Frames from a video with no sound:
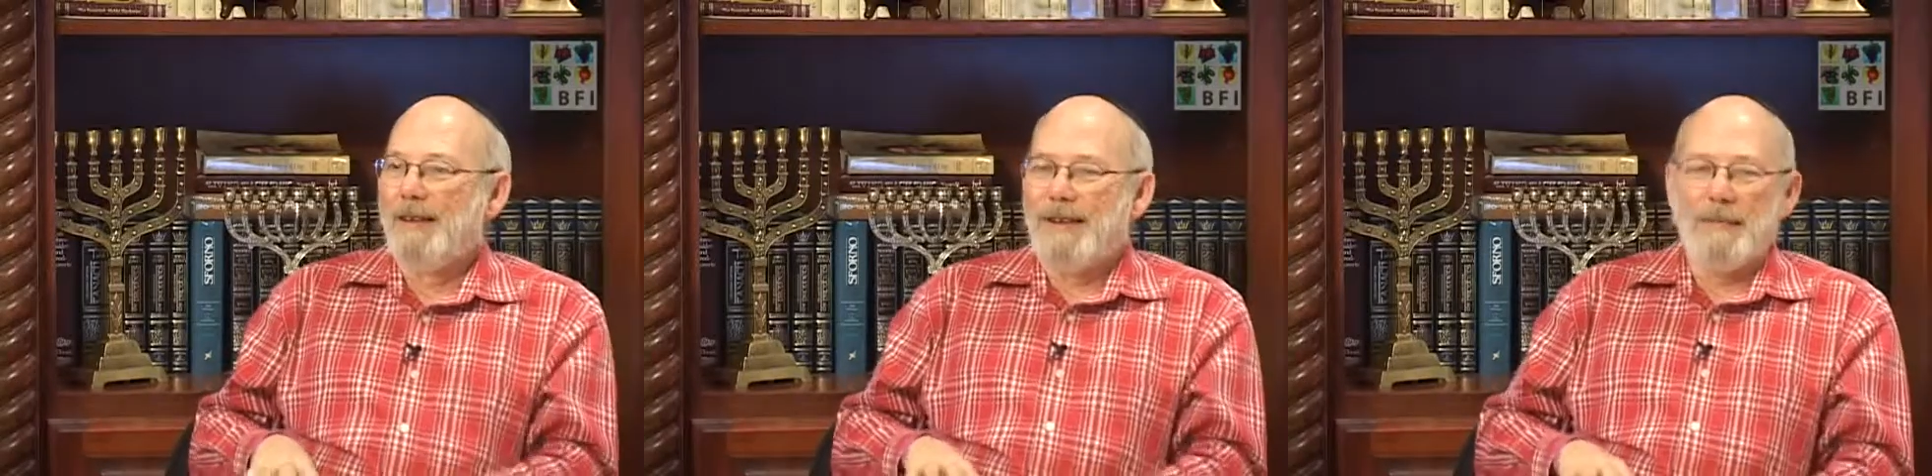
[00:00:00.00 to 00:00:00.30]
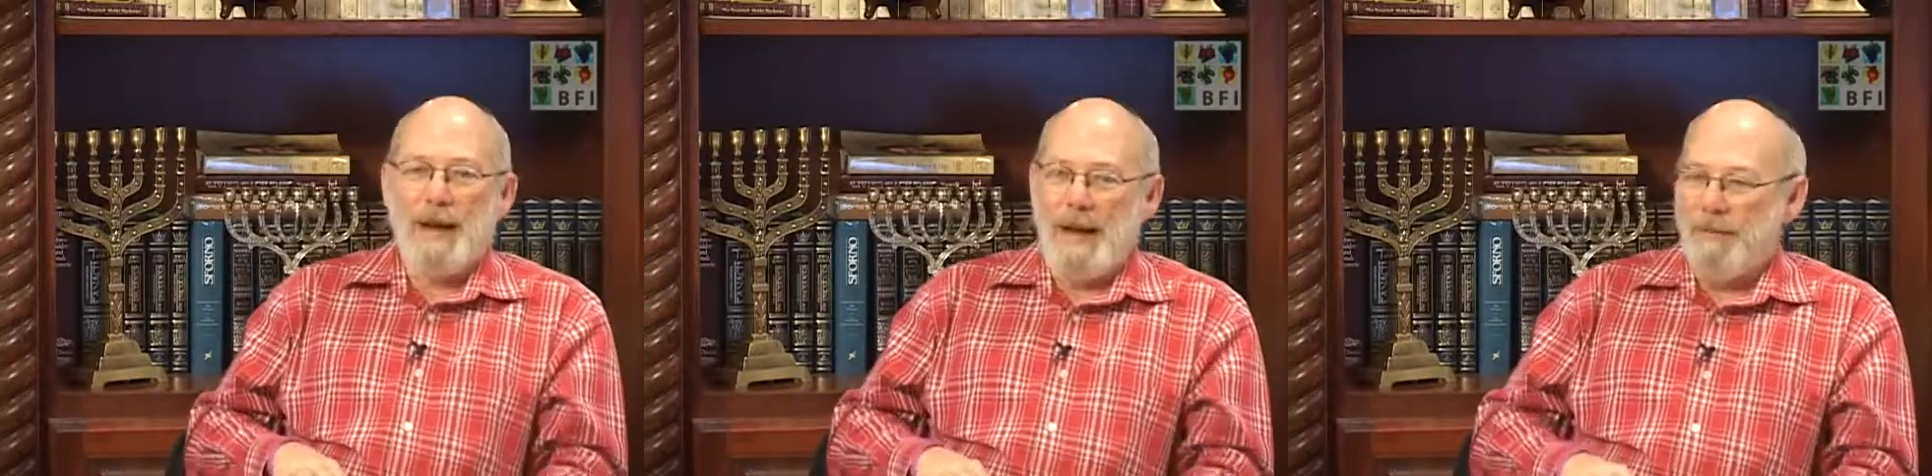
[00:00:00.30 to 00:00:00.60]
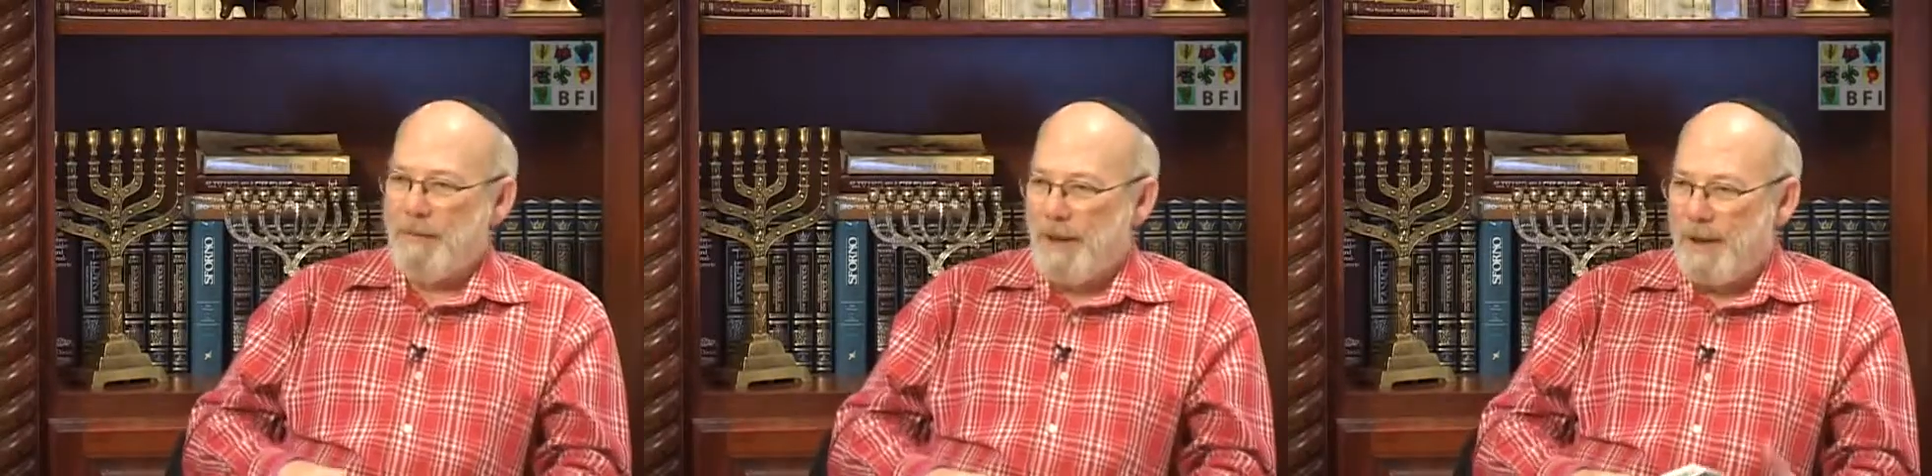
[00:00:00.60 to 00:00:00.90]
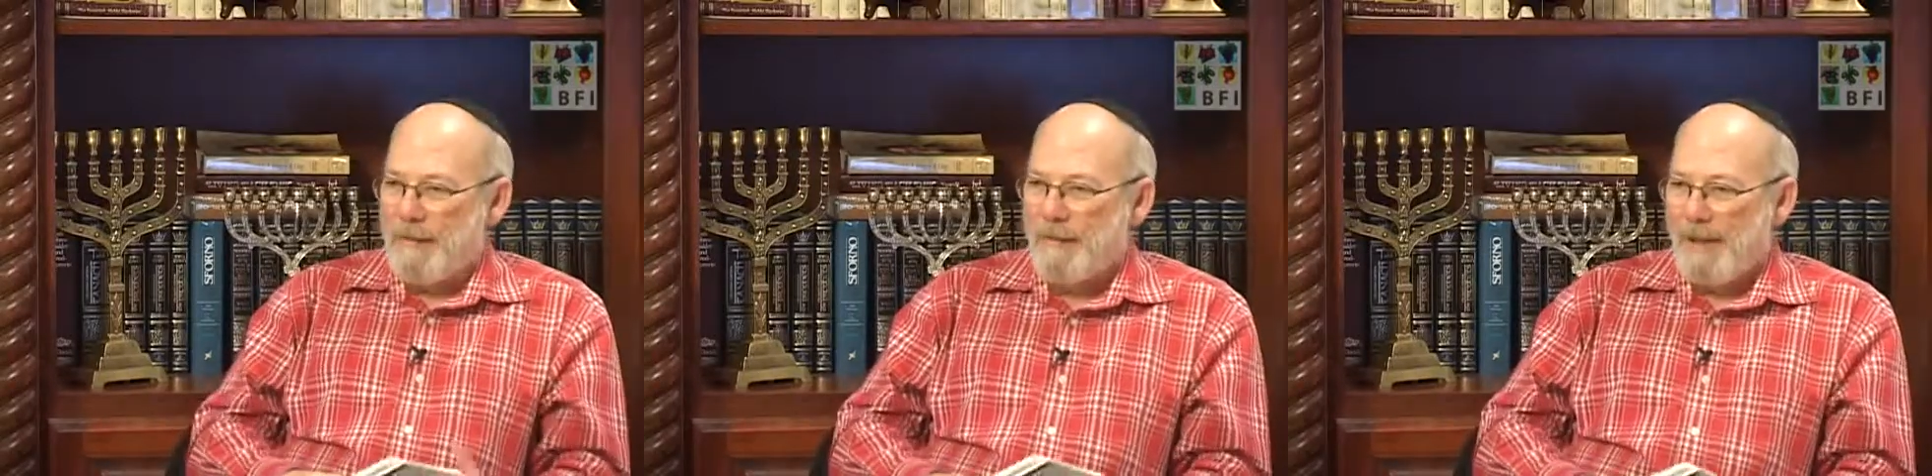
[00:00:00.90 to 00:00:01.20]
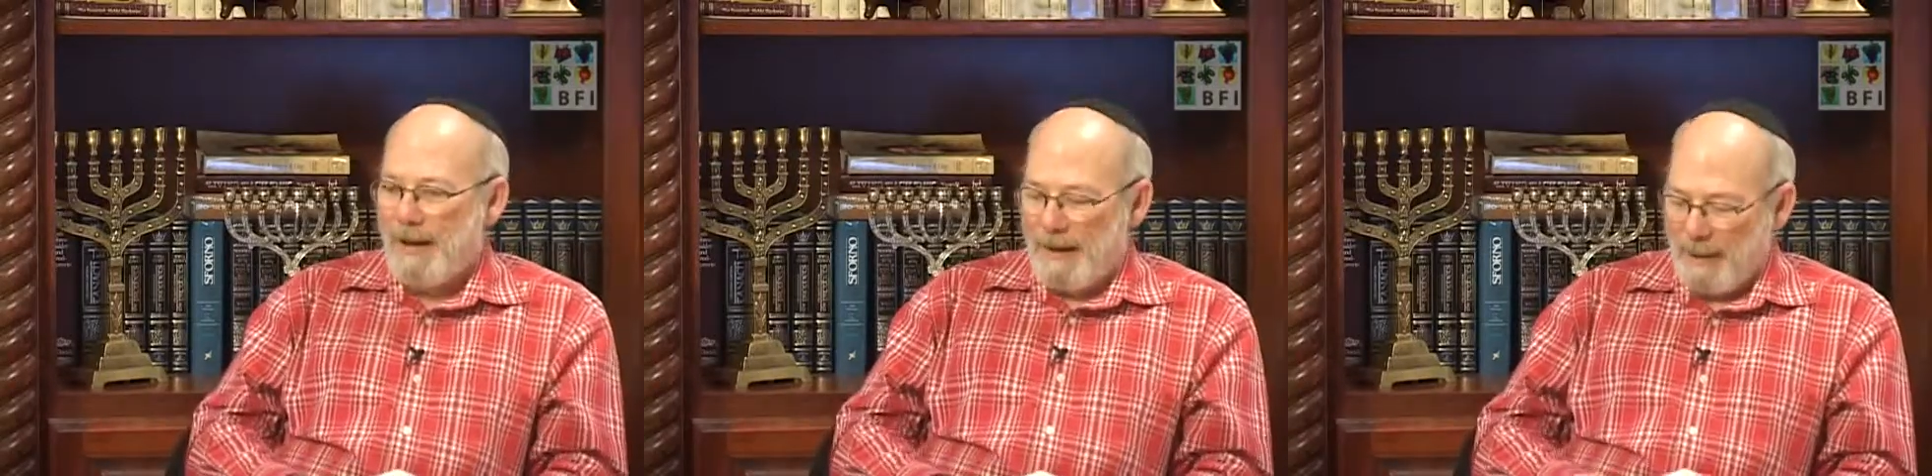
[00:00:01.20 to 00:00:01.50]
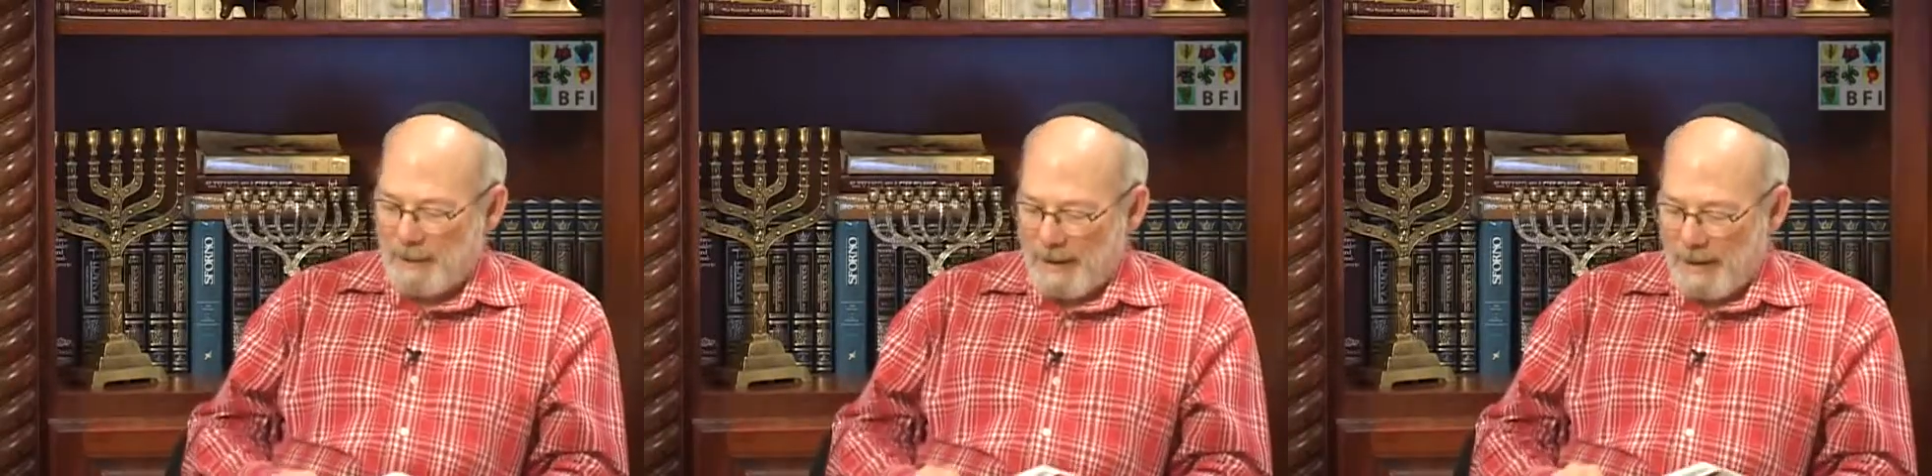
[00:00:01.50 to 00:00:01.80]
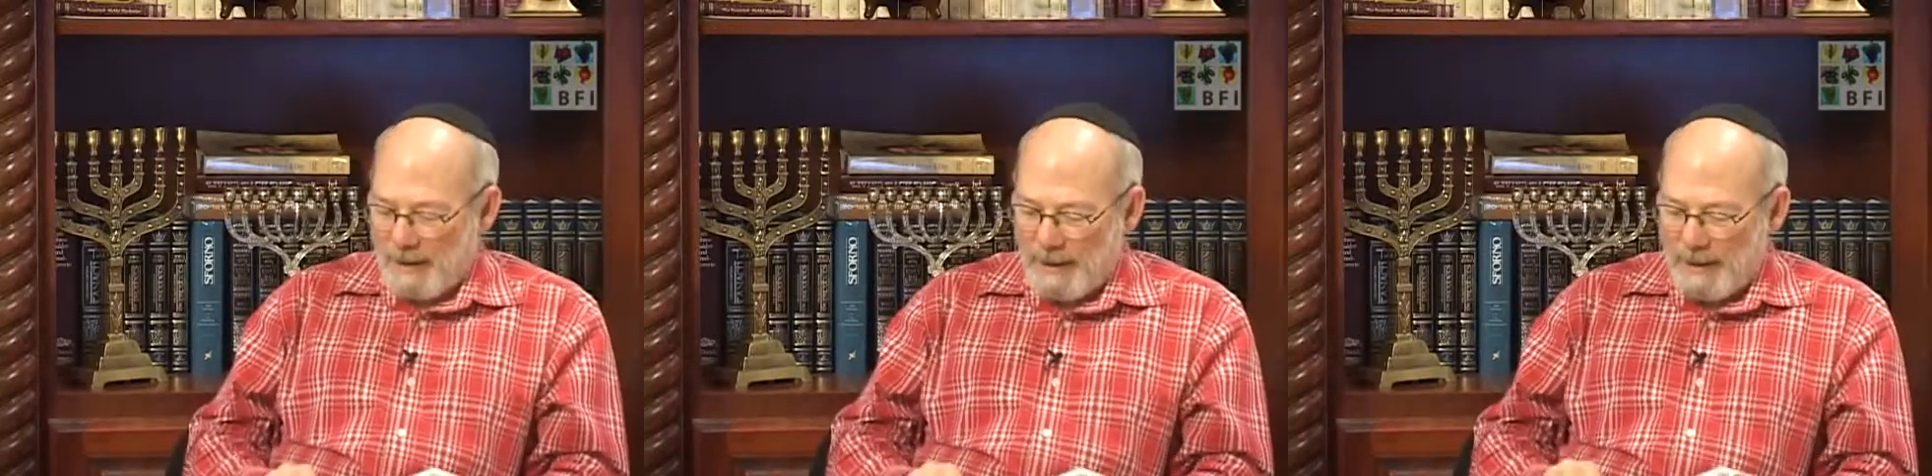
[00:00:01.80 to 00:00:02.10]
in a bad way.
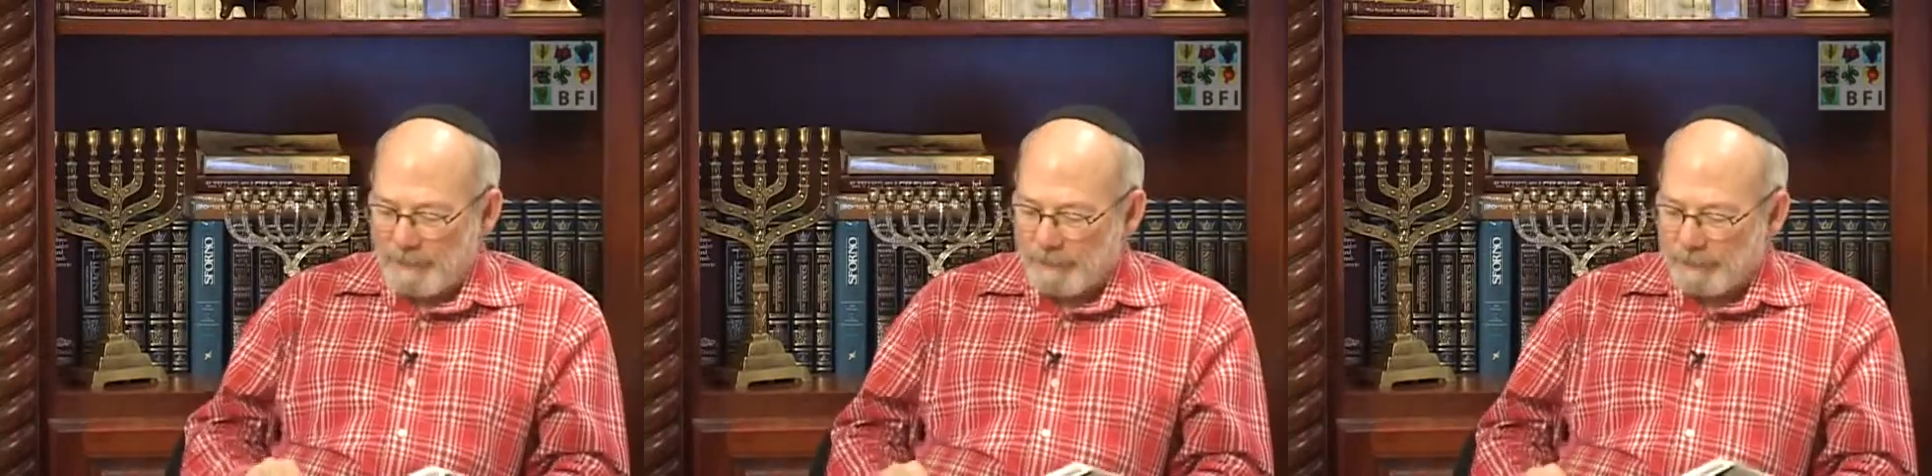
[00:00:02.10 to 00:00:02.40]
Okay, yeah.